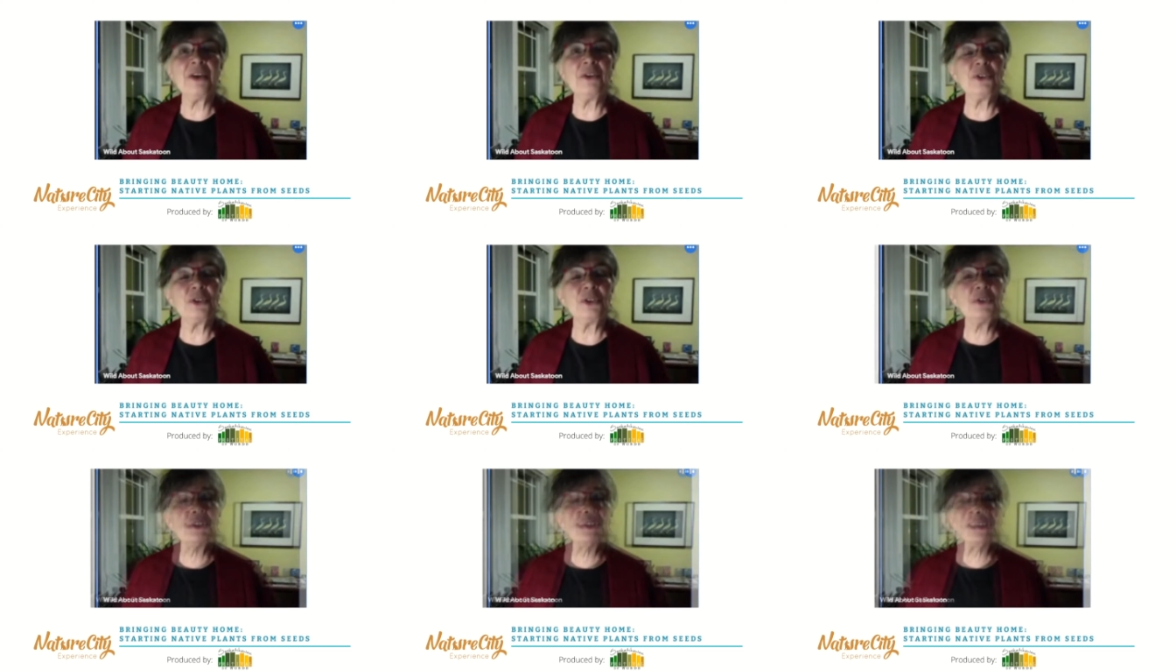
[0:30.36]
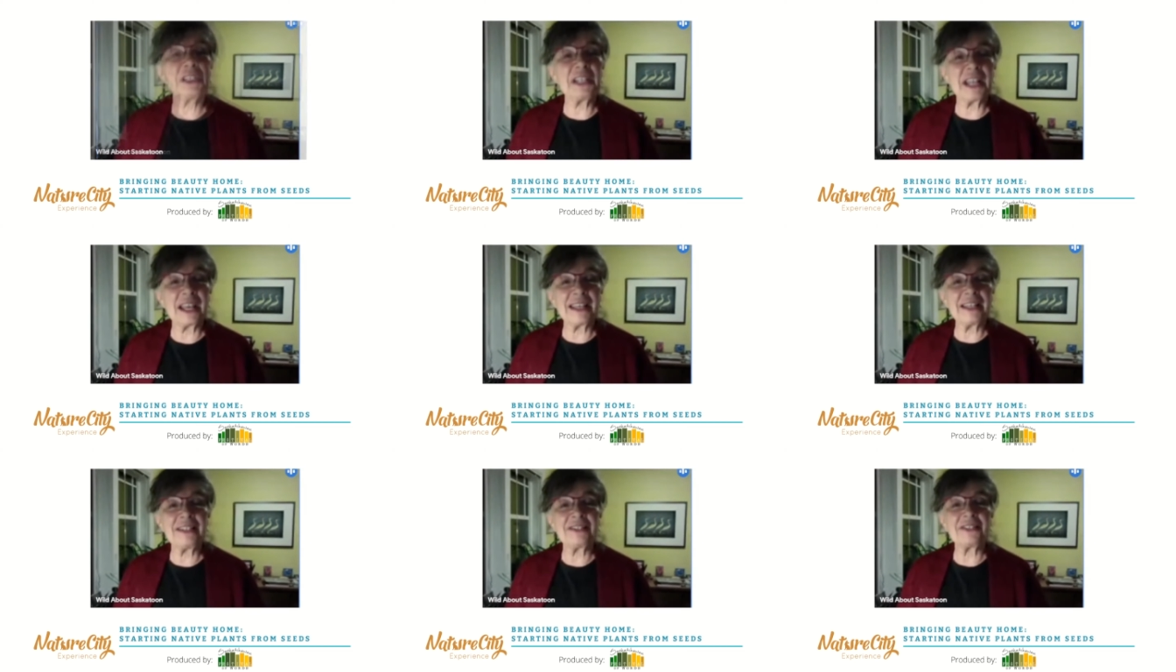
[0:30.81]
to
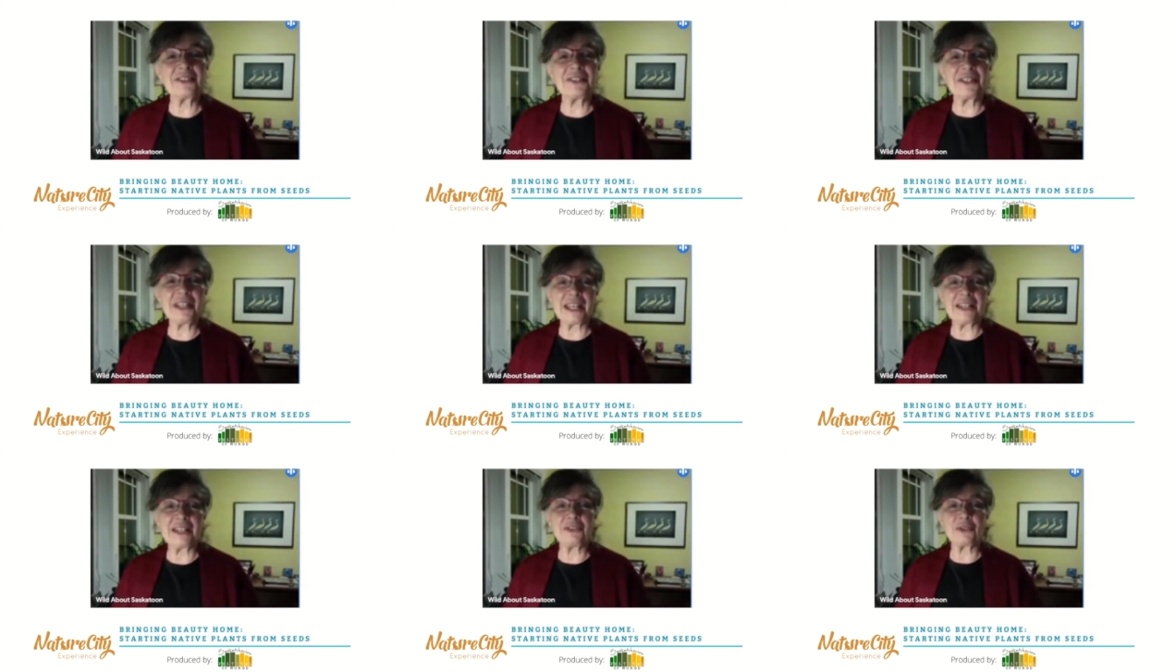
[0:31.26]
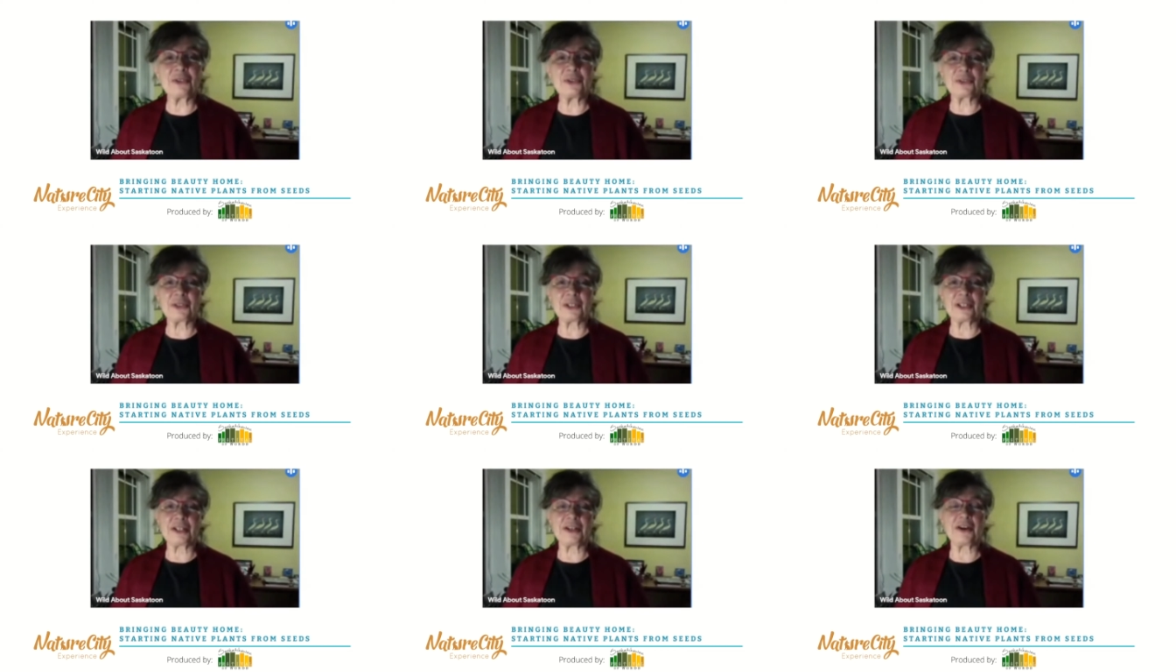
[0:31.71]
tonight's Nature
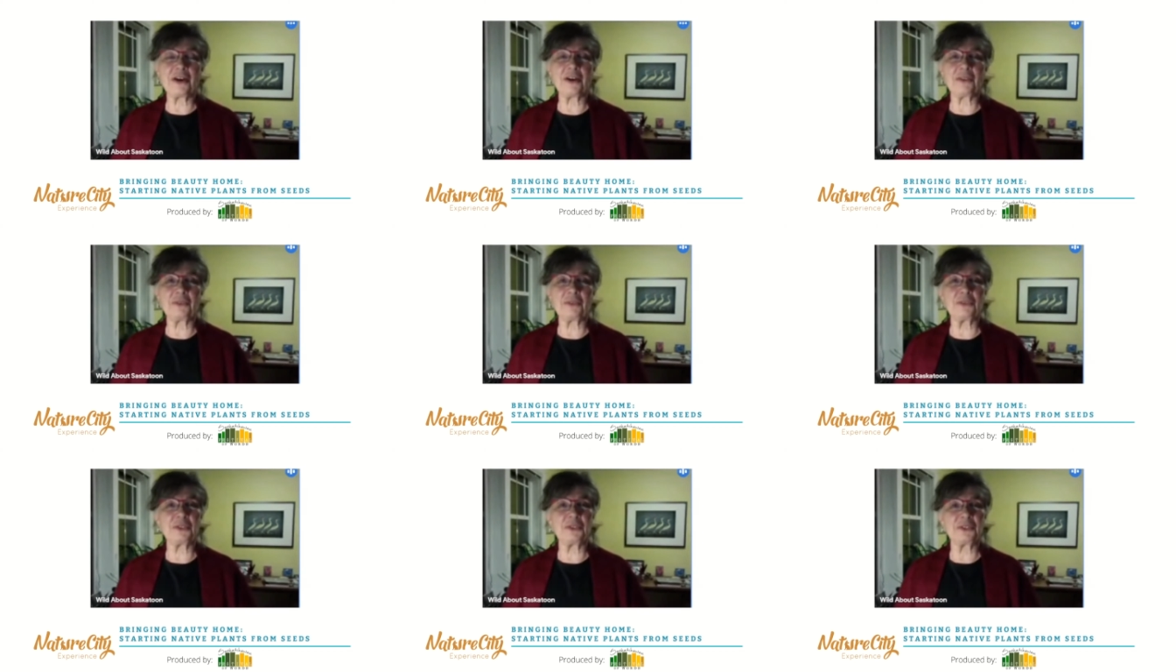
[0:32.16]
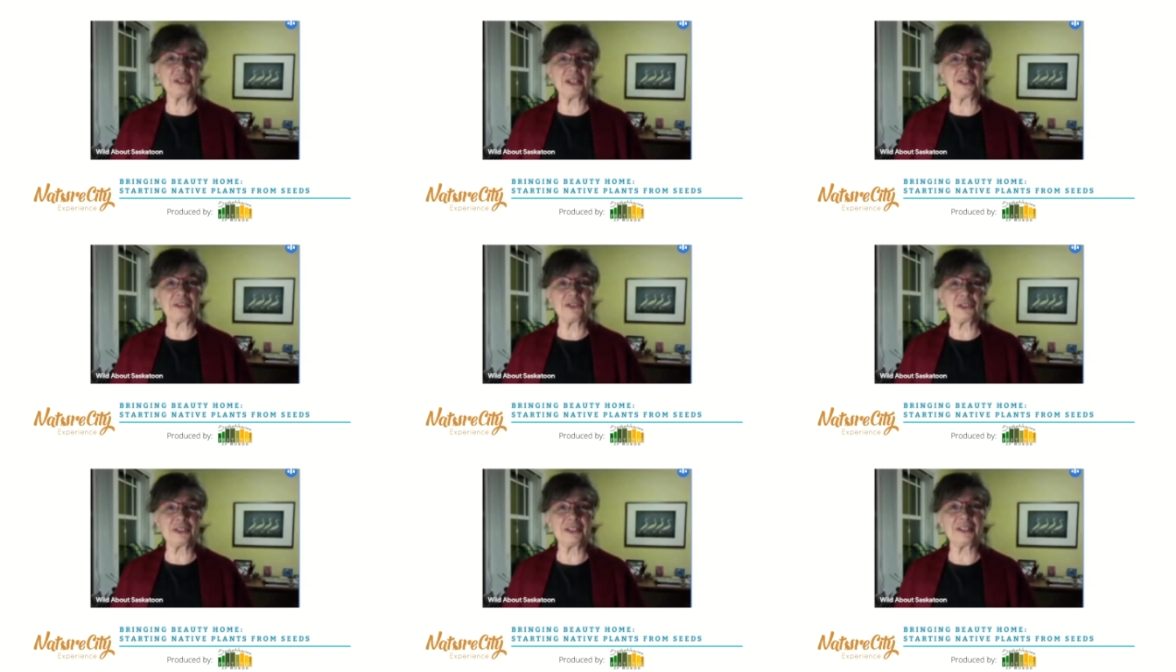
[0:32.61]
City
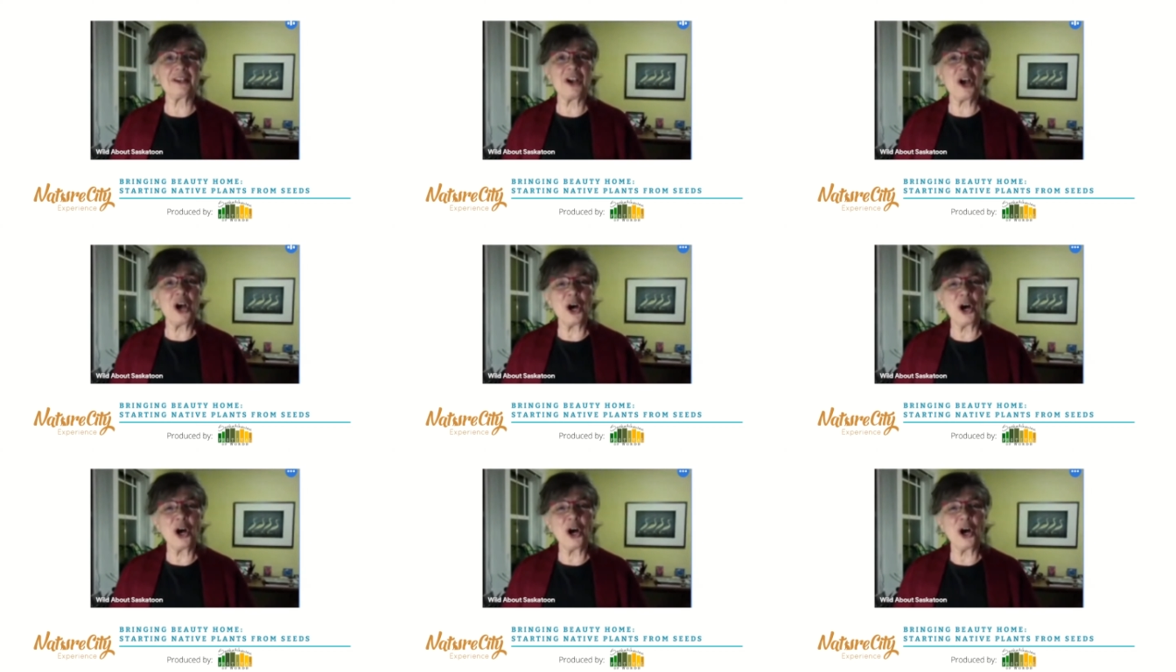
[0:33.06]
conversation,